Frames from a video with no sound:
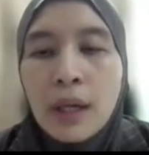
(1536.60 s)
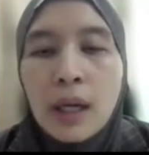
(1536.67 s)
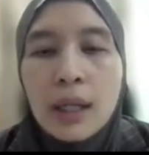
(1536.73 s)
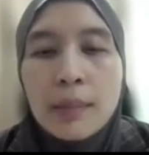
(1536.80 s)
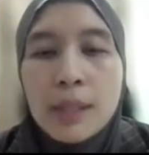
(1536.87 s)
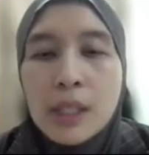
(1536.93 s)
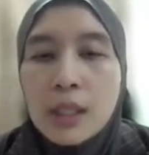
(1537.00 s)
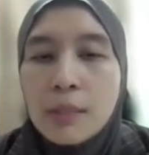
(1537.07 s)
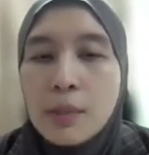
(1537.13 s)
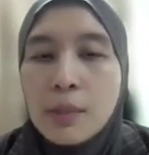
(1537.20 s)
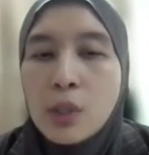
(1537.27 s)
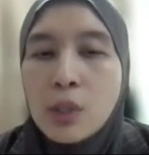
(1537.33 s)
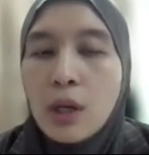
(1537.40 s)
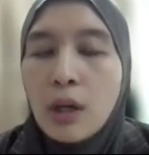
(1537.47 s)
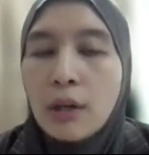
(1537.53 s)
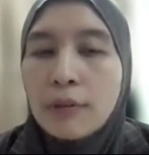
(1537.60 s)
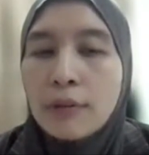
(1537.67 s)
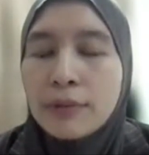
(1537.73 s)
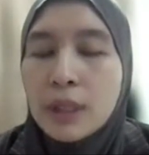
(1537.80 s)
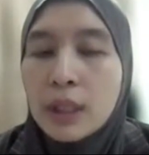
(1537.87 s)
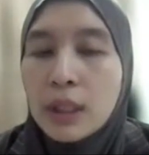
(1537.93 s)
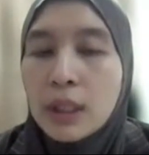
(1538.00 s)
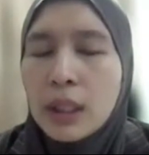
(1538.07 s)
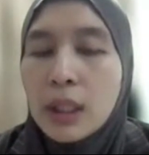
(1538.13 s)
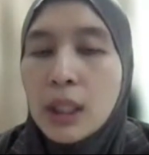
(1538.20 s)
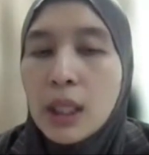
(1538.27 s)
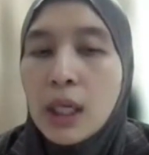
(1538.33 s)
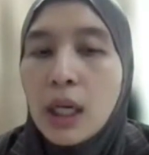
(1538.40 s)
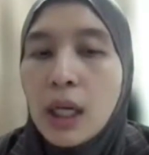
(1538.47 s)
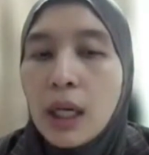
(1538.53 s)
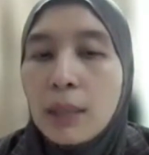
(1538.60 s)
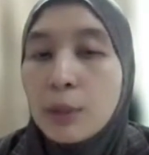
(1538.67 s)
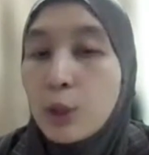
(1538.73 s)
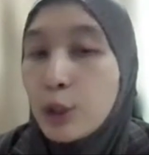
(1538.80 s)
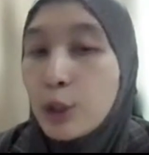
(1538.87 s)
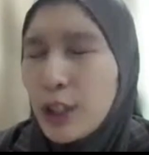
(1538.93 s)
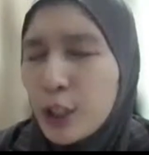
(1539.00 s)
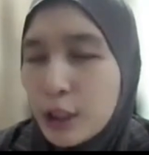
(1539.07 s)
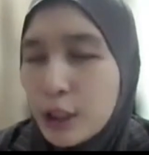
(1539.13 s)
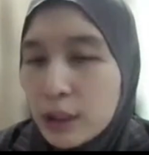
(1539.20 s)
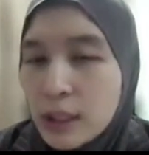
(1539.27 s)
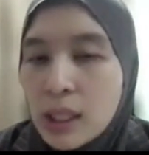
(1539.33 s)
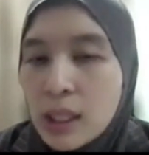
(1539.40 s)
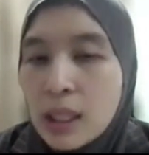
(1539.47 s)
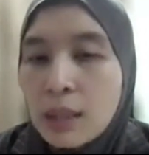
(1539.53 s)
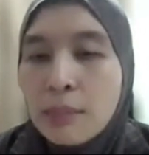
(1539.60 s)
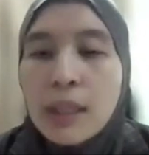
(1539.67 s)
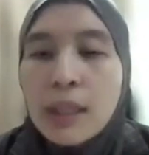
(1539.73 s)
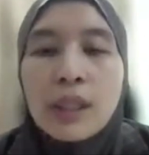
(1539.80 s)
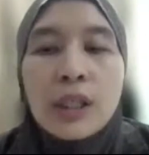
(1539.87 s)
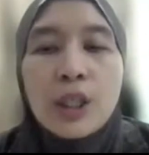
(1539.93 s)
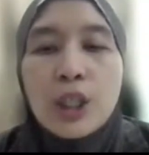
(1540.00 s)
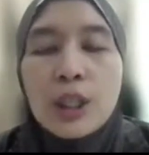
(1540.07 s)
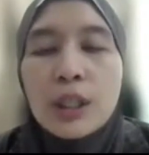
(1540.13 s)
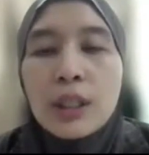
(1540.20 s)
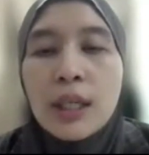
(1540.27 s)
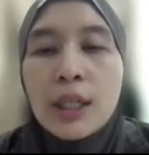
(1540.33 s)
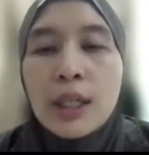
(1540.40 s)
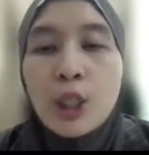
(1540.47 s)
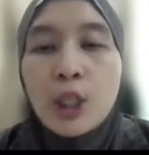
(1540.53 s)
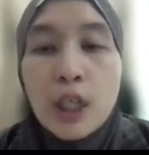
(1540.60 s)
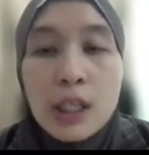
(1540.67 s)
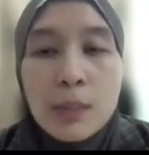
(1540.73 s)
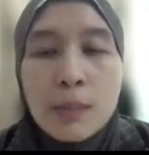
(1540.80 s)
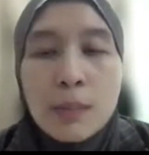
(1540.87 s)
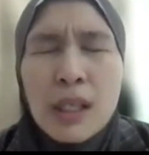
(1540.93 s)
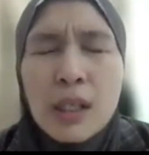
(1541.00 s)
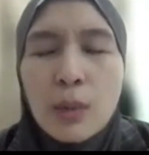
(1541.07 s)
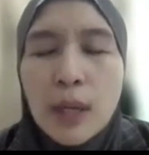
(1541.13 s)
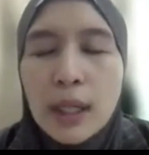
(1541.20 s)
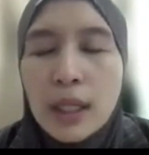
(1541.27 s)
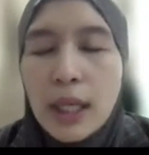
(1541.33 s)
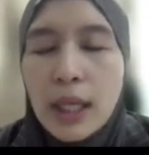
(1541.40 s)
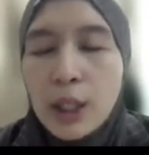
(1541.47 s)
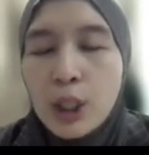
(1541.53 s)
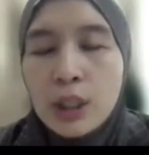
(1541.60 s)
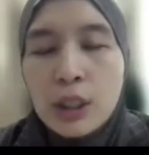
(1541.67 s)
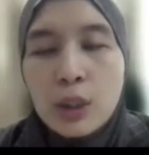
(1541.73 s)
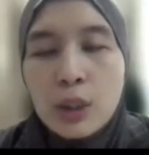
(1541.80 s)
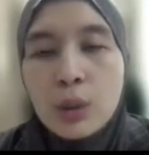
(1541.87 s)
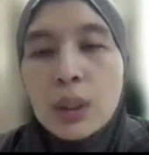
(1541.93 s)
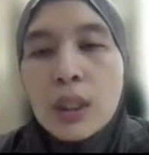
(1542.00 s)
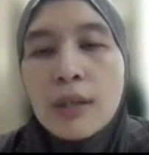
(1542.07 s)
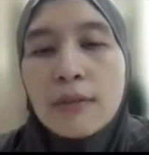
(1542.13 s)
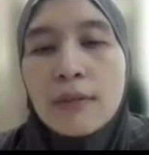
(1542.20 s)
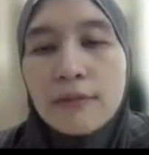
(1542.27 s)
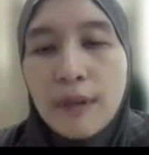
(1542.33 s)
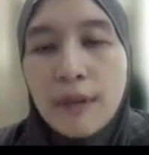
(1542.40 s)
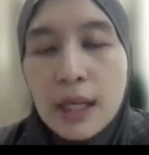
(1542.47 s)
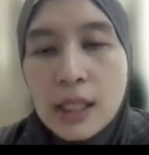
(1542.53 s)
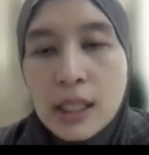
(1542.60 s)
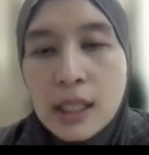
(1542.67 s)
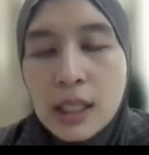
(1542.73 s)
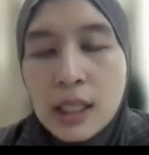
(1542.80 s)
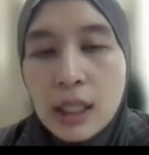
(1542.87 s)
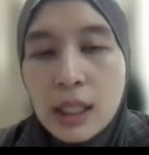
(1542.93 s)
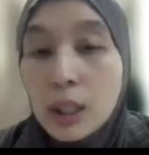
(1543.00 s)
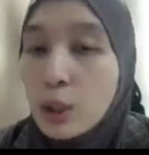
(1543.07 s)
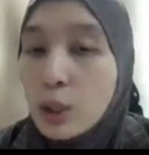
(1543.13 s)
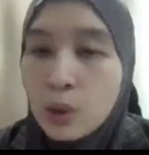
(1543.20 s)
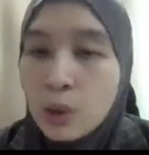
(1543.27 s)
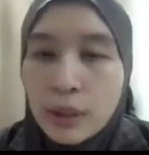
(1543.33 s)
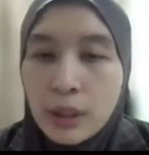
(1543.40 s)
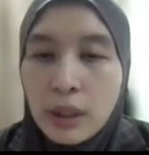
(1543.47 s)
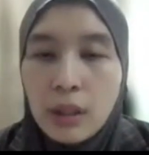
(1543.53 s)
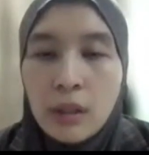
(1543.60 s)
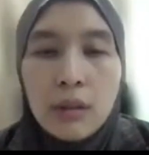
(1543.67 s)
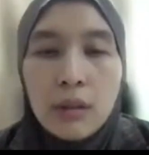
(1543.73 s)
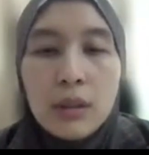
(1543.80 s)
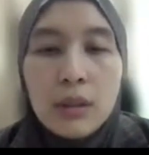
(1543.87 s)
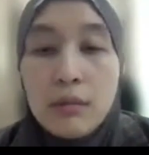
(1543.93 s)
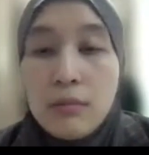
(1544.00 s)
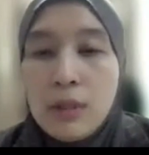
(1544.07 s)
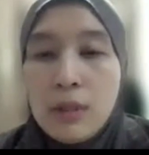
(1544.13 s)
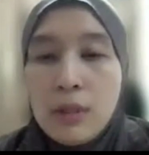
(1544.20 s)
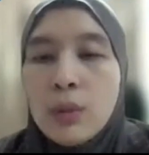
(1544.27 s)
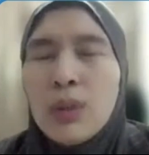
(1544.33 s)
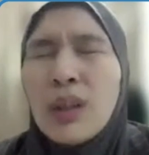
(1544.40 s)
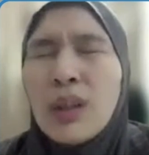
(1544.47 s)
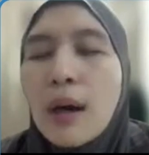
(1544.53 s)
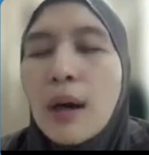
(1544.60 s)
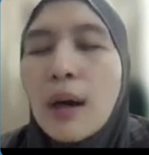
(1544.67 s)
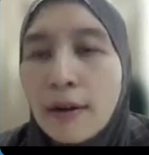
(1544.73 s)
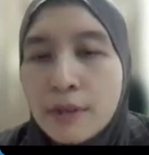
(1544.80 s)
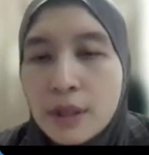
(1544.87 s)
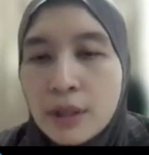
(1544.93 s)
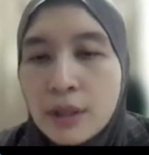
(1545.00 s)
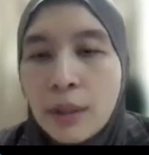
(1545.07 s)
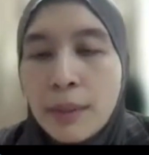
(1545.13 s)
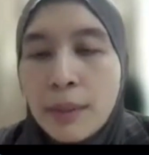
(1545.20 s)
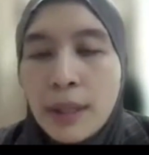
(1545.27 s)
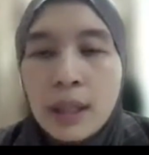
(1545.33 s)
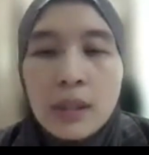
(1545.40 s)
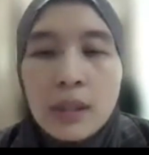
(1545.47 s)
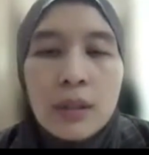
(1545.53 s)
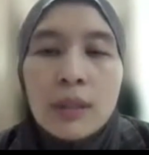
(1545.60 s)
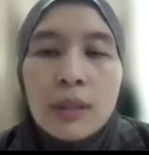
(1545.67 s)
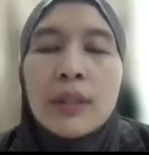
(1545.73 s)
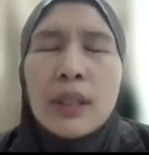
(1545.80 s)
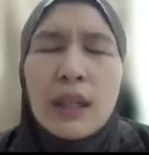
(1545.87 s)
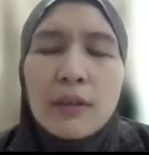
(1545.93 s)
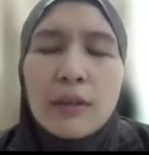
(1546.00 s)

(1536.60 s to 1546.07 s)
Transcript: in terms of the nutritional intake, medication adjustment when they actually do fasting during or after Ramadan, or even